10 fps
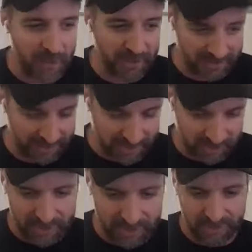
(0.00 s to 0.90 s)
what the
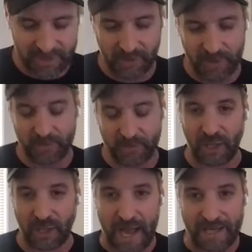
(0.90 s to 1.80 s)
situation is. So there was
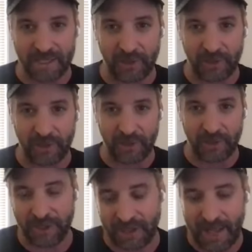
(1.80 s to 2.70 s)
a lot to
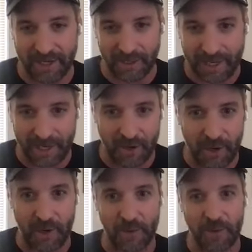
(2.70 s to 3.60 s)
learn, and there's a lot of
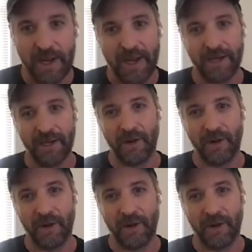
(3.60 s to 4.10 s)
lingo.